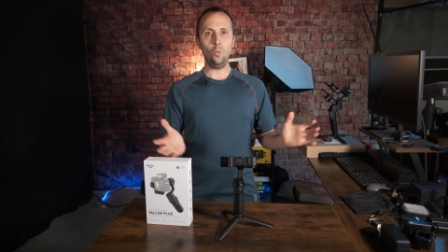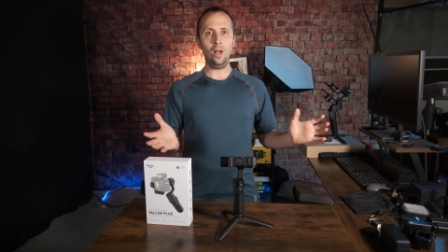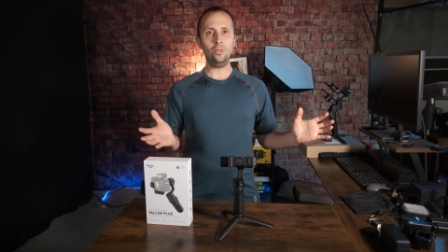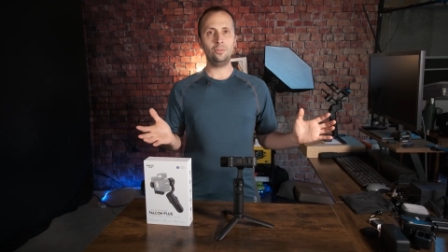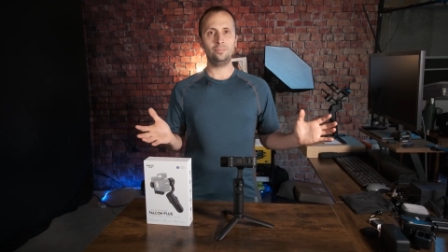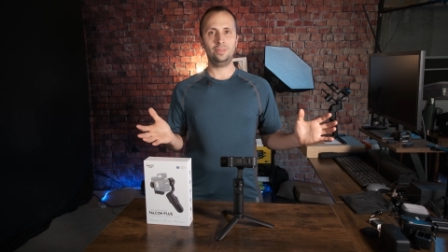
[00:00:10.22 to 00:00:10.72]

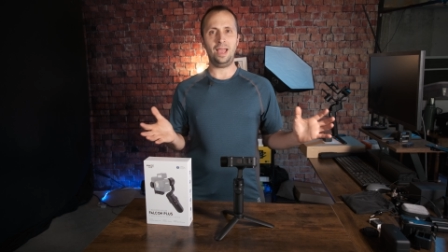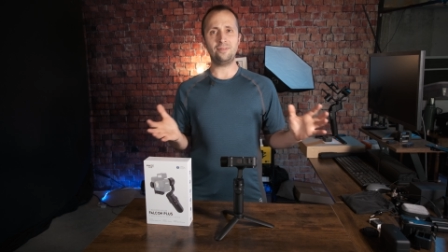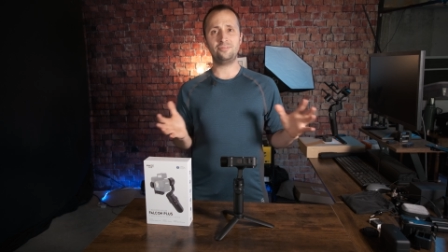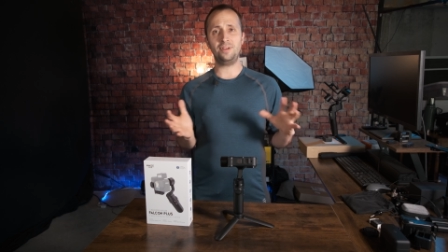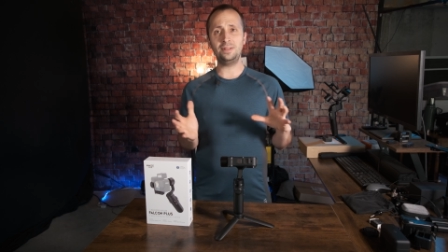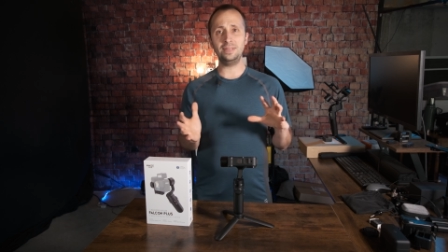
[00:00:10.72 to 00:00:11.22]
Well, I
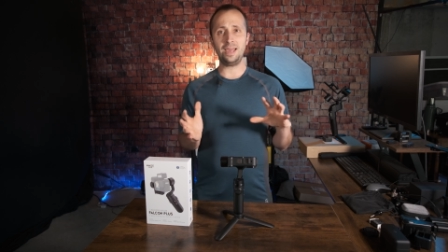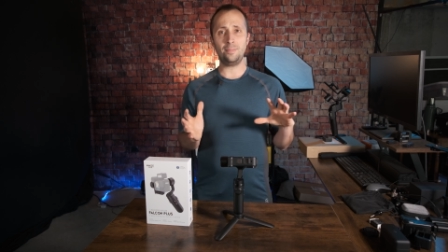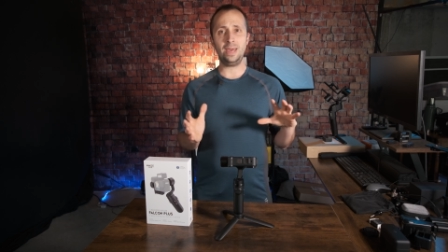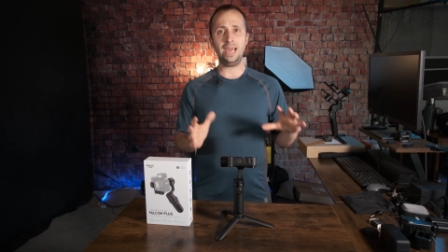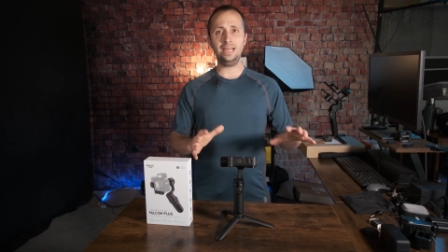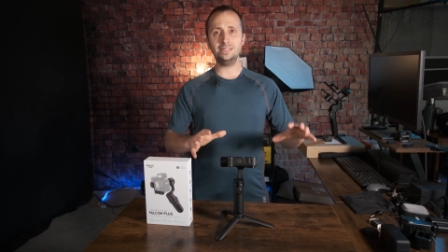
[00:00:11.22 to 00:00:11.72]
finally
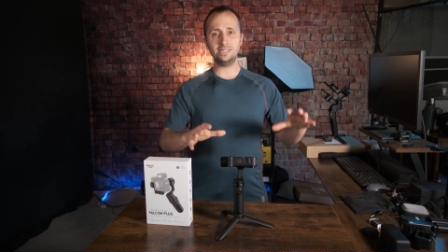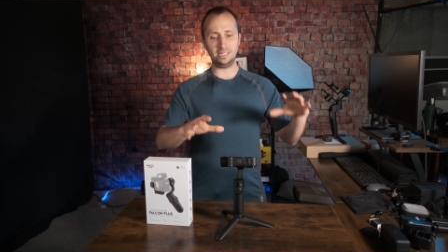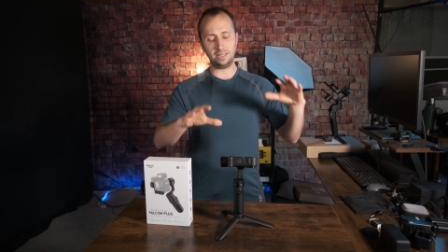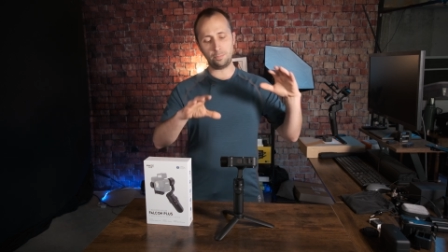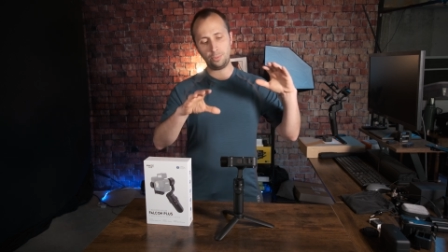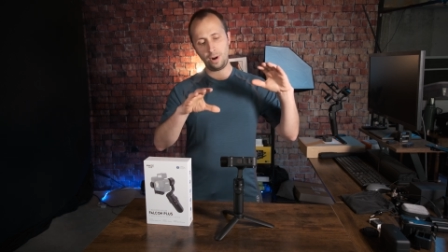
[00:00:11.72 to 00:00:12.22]
got my hands
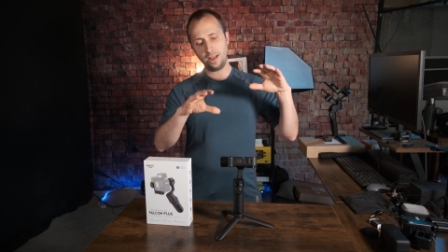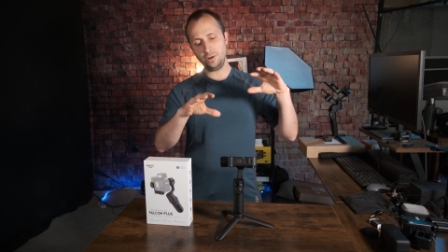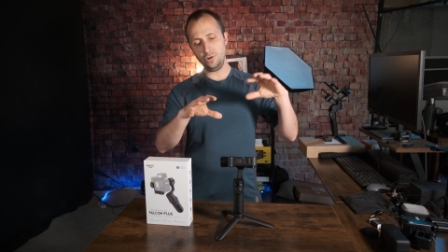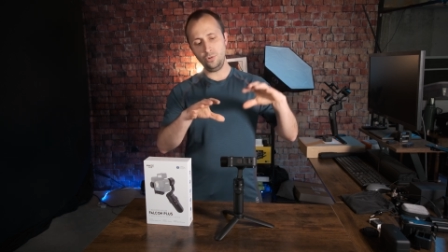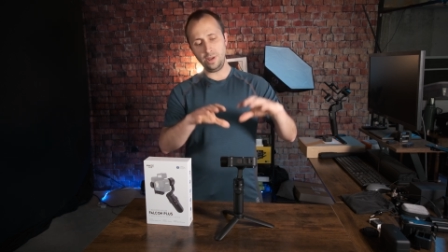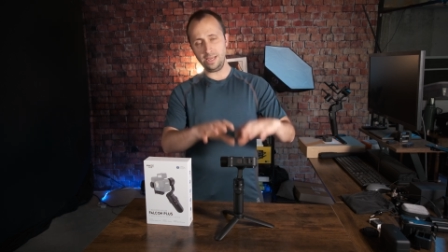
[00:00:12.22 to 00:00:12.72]
on the brand
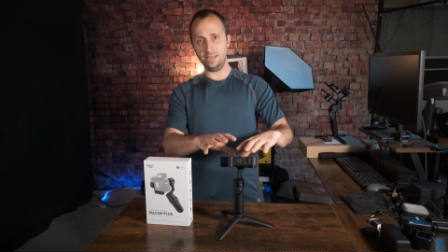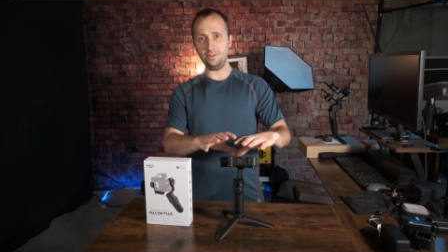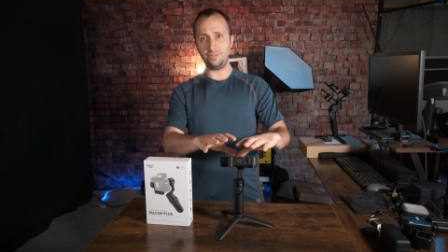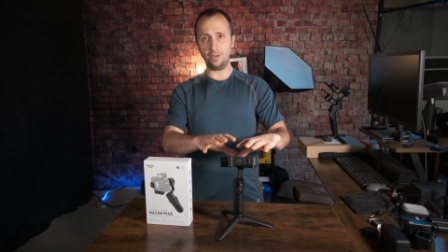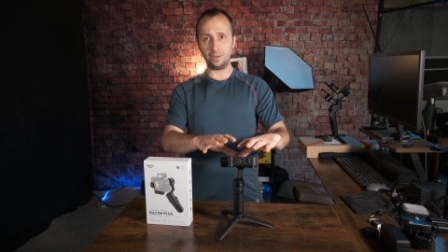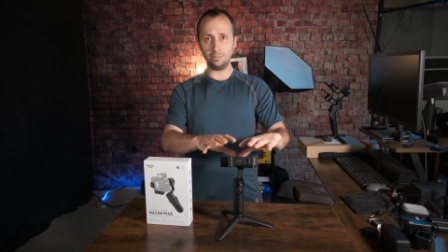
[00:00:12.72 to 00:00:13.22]
new
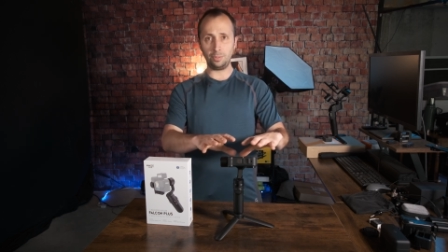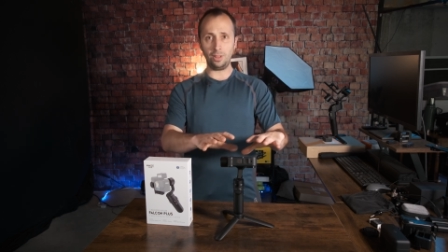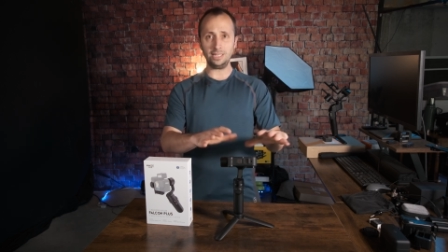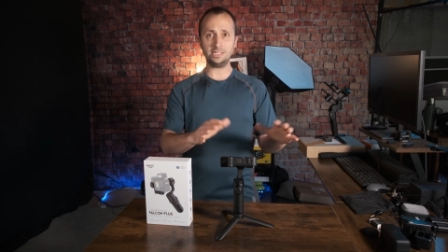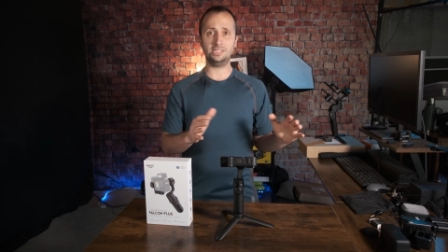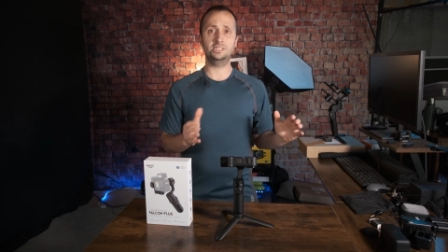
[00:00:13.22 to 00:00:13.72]
INKEE Falcon
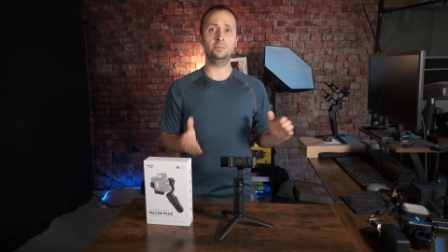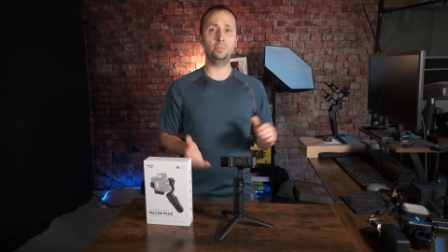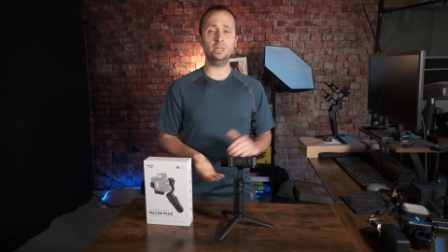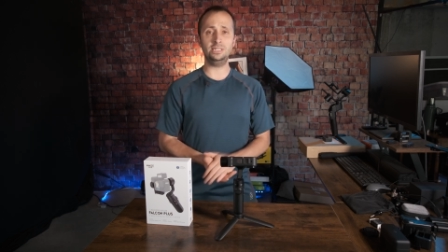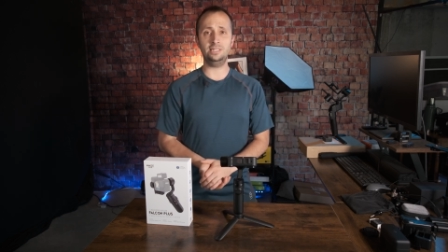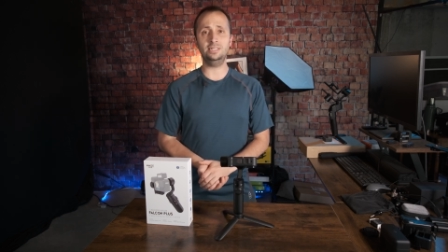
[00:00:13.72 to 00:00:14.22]
Plus to
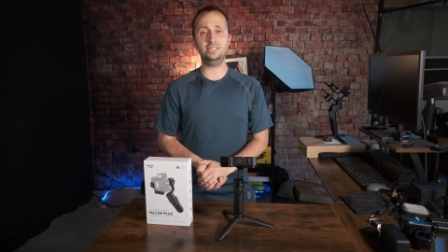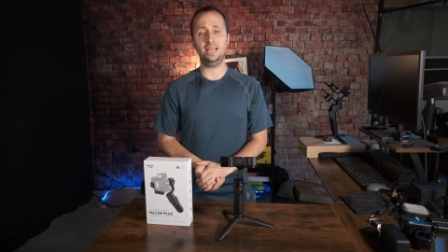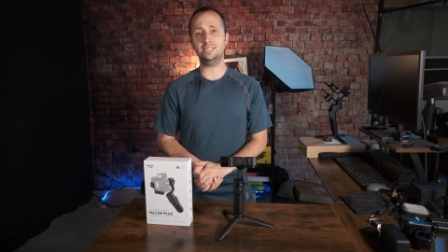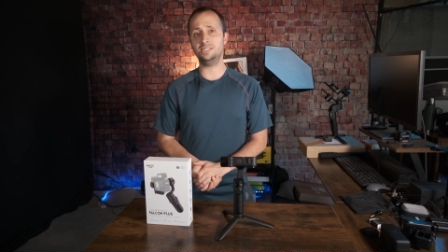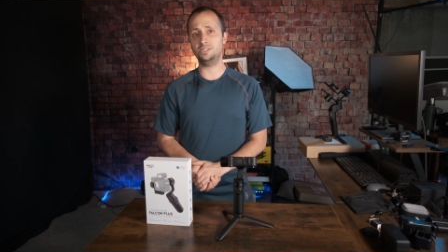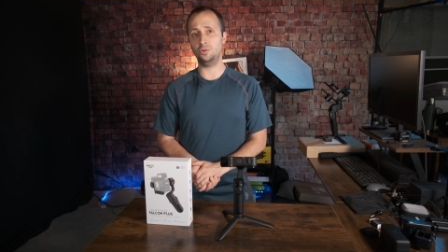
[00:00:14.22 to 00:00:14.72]
put it to the
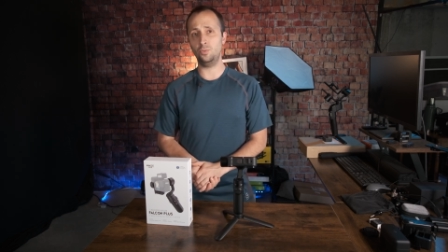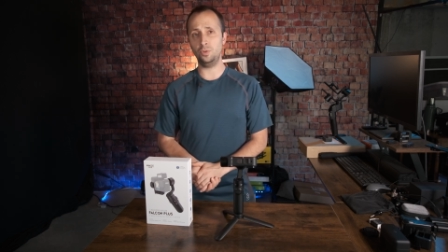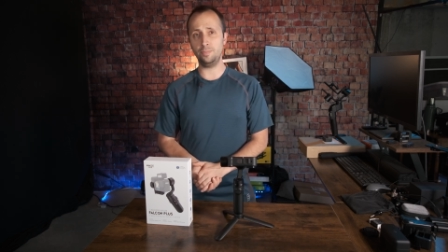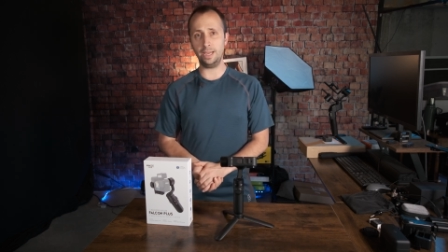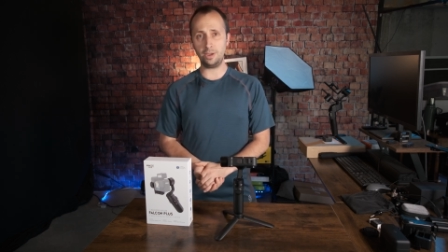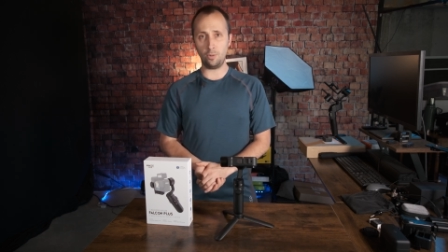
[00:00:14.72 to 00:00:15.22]
test
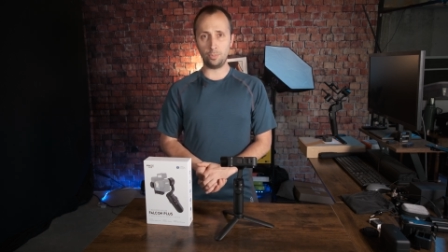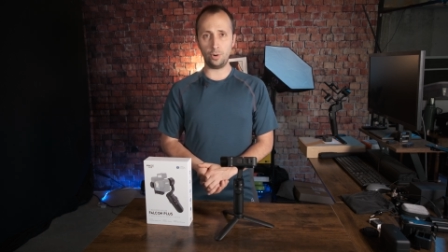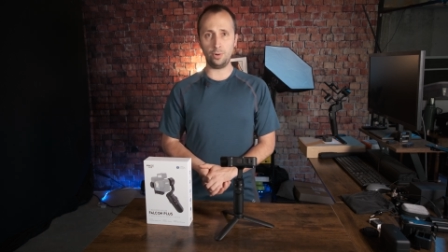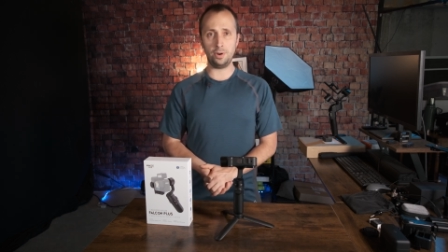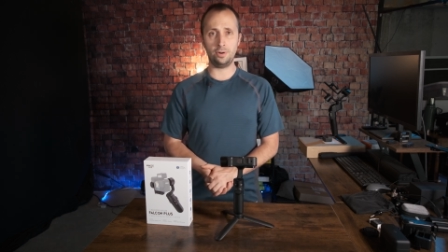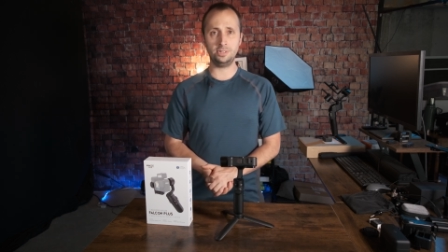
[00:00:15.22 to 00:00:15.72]
with my
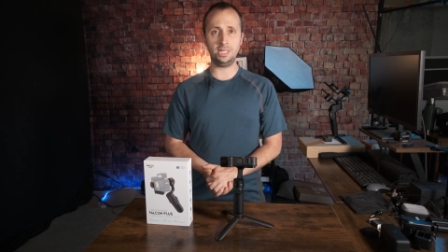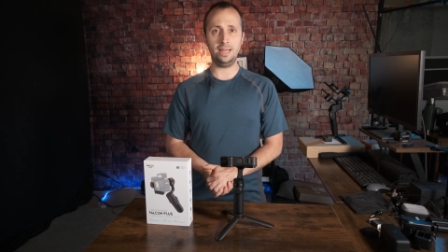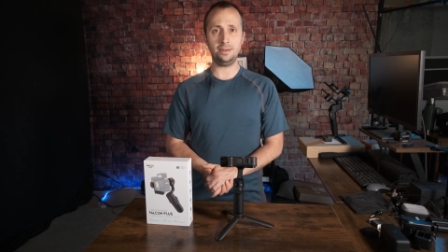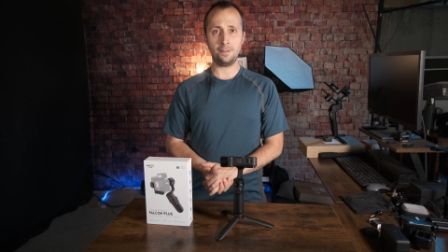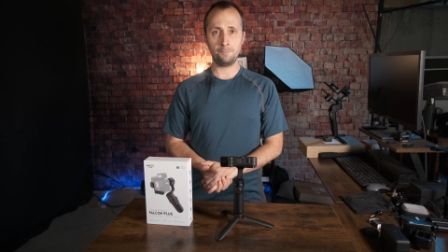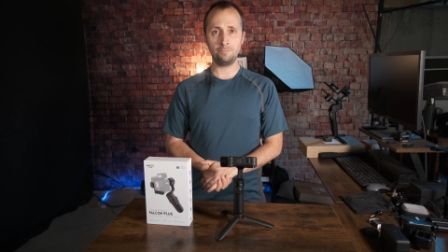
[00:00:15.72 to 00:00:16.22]
GoPro Hero
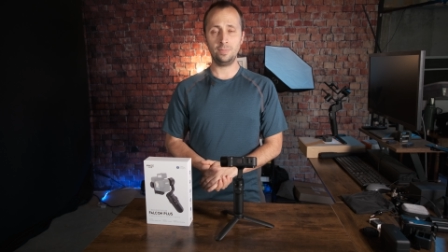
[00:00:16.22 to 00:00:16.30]
10.